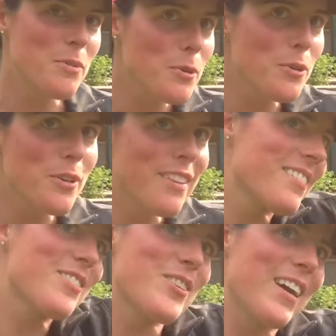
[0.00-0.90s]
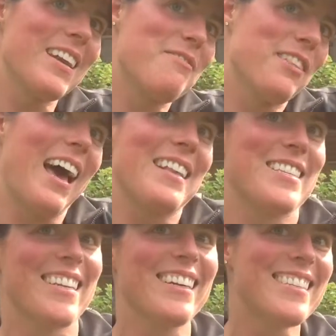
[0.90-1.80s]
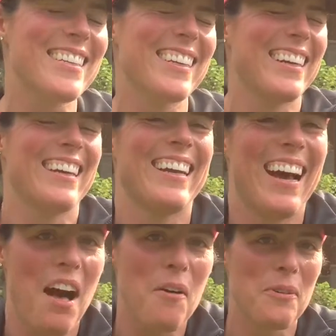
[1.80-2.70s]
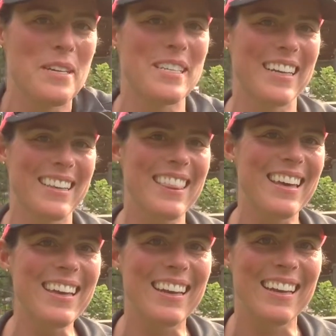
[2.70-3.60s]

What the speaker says: Smooth, straight, flat starts are always a good thing.